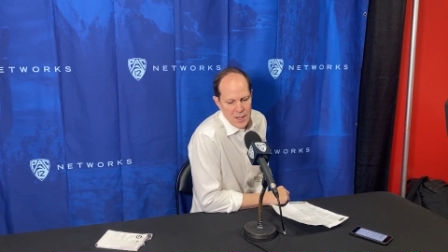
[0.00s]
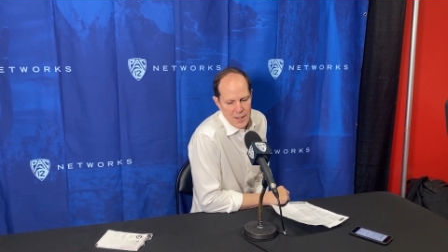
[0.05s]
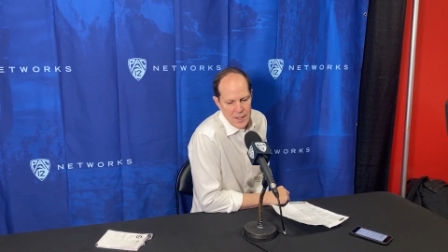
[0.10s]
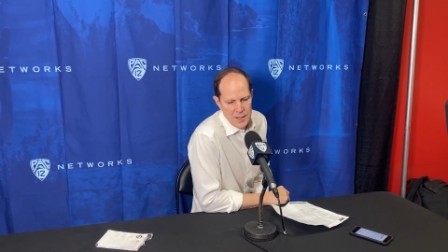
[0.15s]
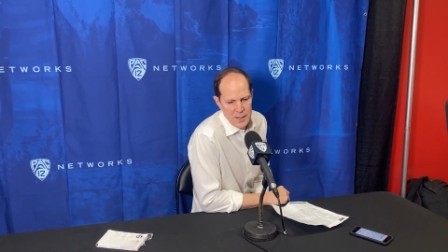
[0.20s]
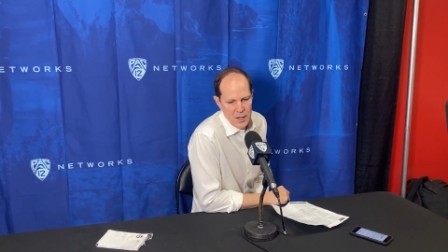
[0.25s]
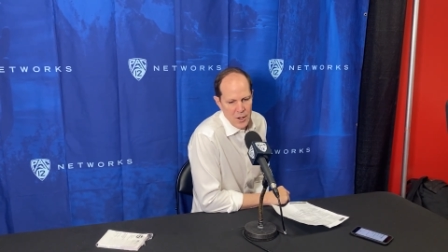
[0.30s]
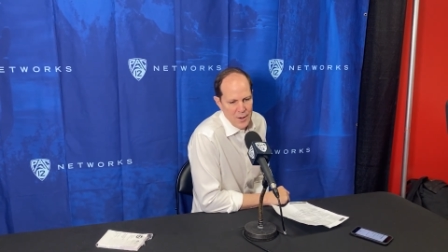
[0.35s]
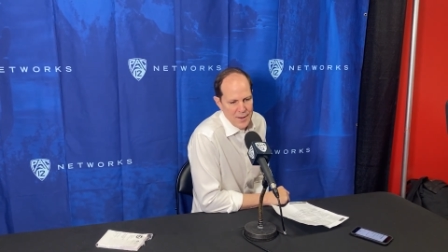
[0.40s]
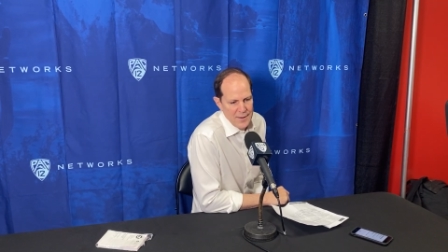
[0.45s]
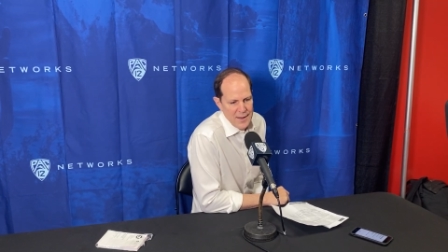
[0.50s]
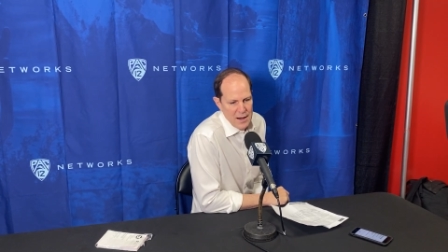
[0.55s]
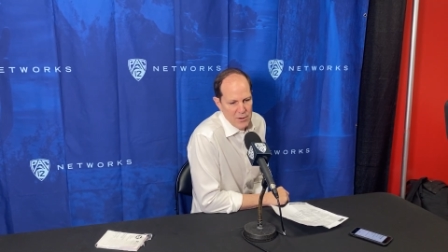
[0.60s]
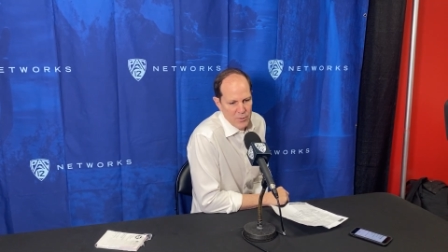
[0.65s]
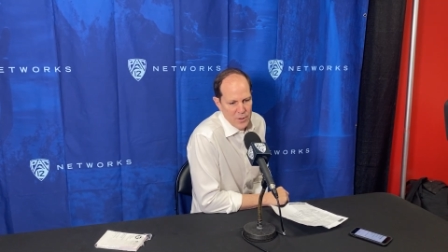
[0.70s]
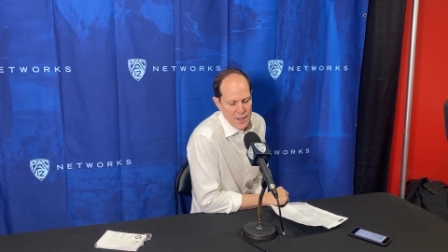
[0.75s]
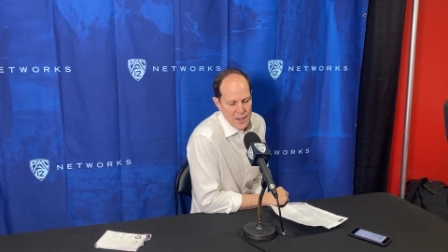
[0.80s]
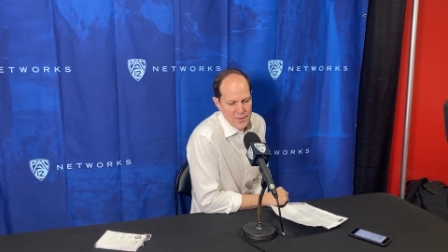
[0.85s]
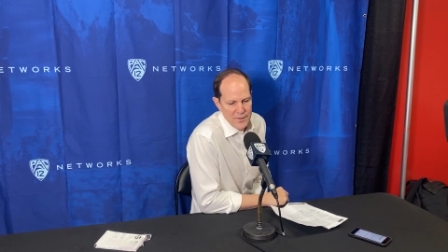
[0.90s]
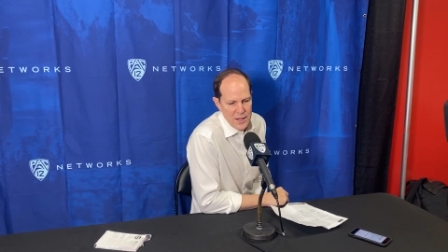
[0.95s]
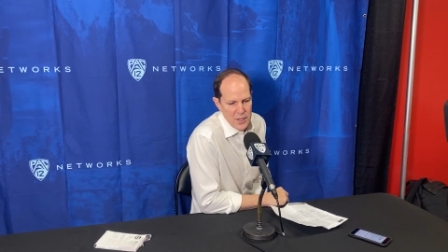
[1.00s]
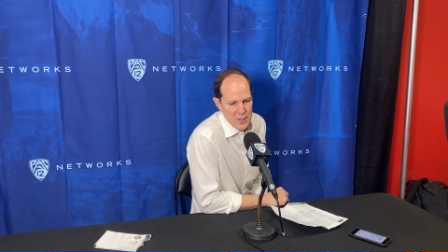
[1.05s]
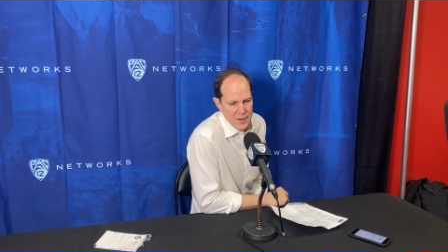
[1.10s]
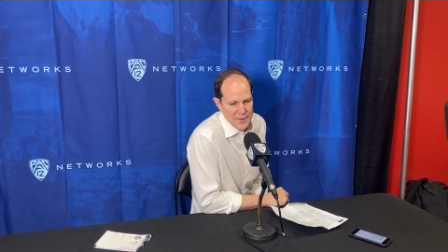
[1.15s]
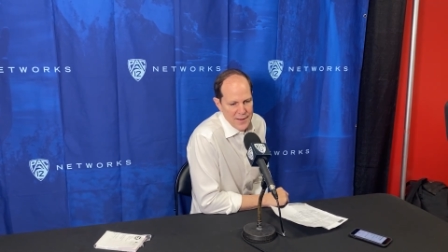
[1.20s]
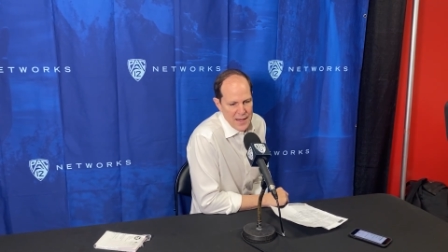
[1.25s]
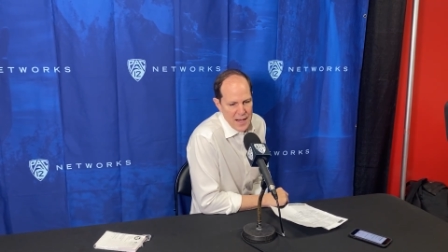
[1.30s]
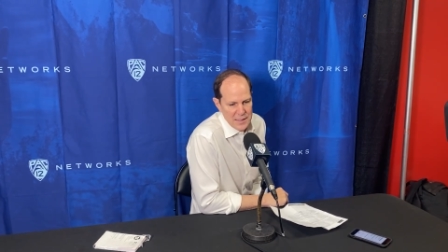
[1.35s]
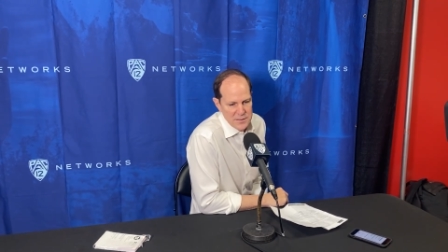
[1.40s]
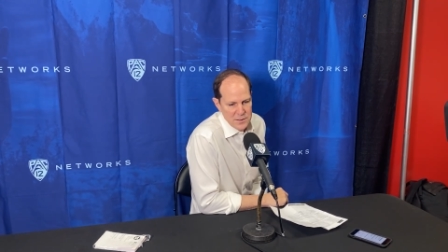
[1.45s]
You know, in that run, you know,
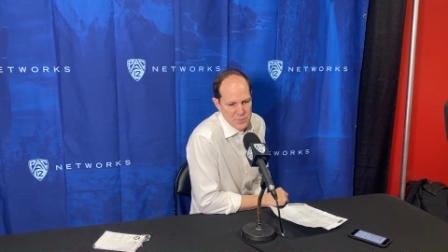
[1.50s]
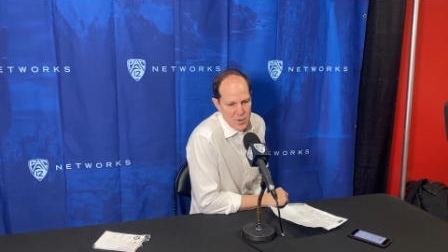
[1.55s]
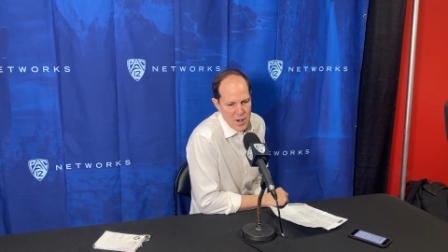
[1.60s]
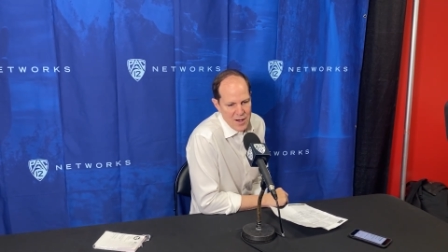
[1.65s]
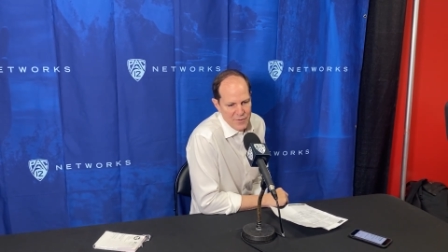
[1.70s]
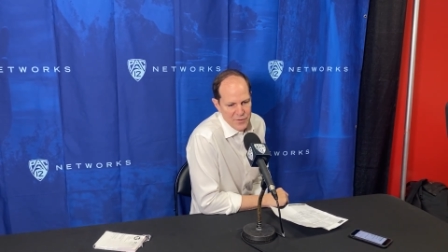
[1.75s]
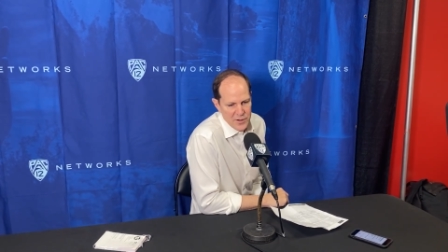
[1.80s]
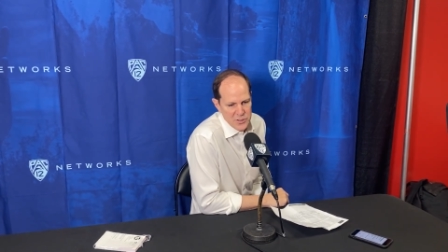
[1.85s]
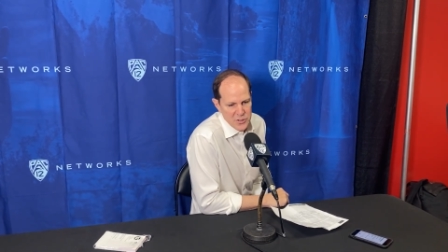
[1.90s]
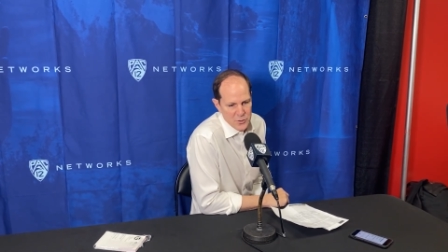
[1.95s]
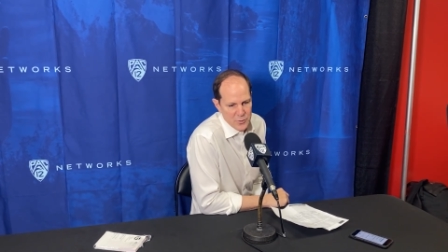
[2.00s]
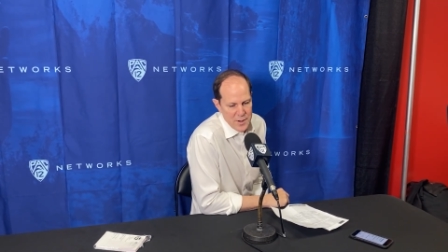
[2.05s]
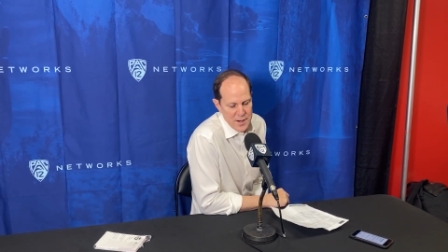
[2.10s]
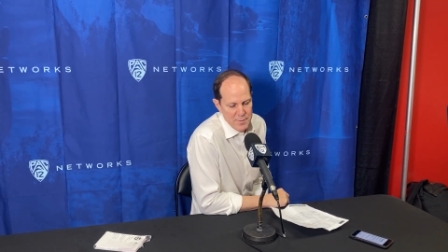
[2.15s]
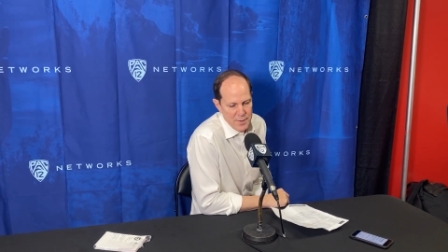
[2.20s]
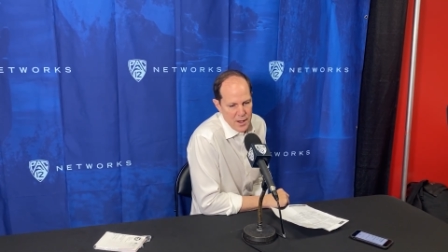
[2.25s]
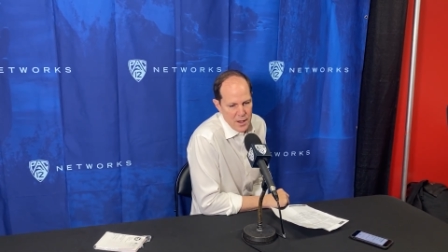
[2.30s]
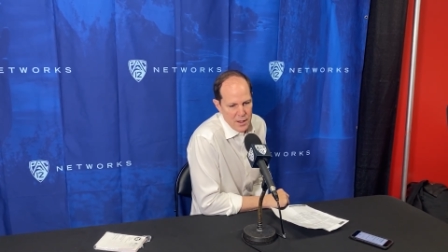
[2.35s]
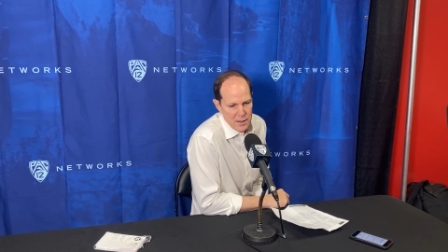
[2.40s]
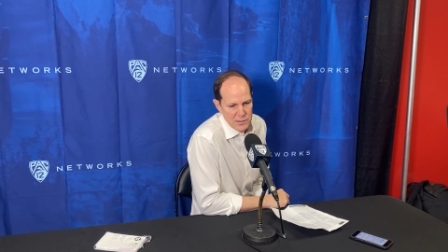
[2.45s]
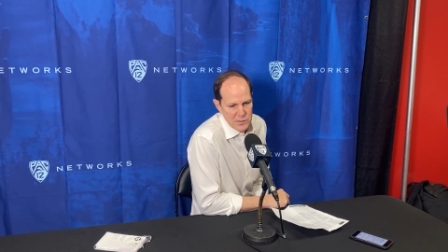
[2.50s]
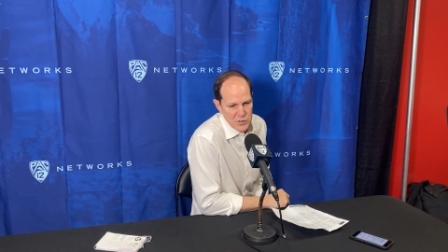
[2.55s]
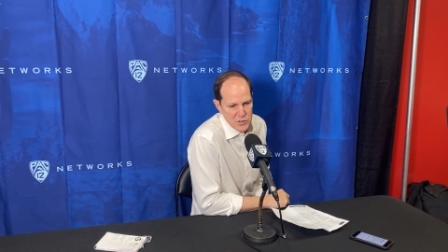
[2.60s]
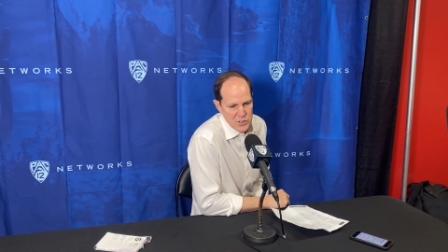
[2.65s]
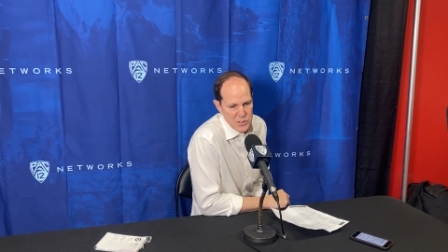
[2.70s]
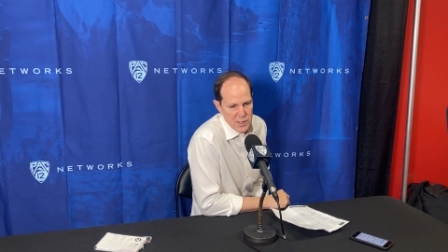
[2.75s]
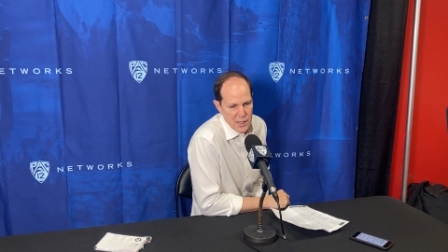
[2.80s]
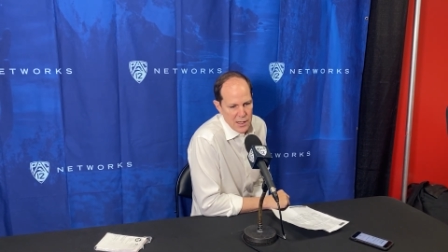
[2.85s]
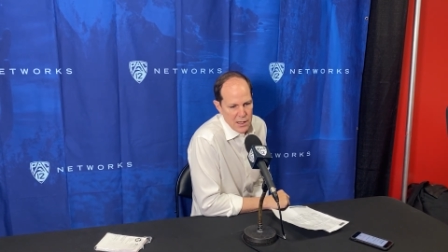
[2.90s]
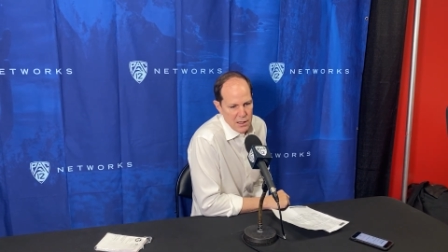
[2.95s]
they got some offensive
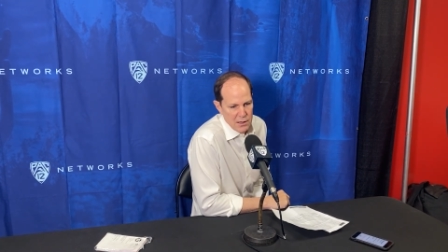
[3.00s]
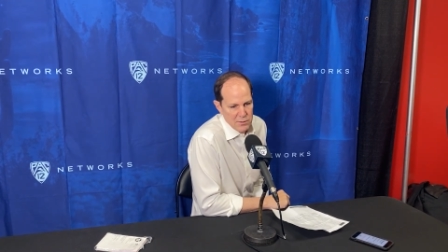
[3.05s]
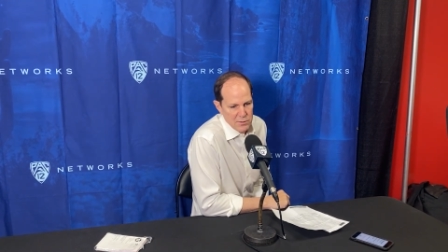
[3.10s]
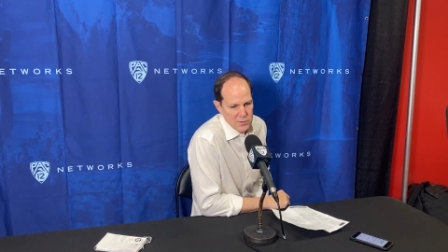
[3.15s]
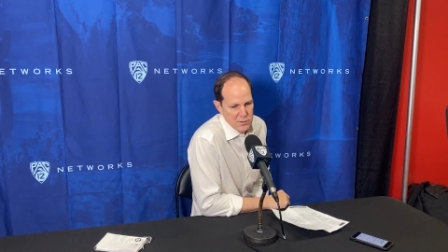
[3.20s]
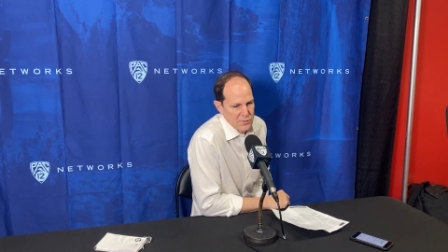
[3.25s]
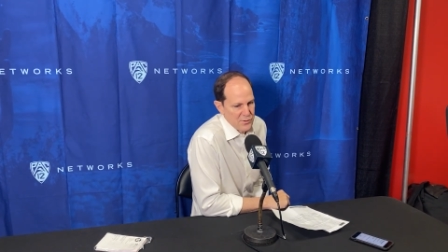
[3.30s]
rebounds, uh,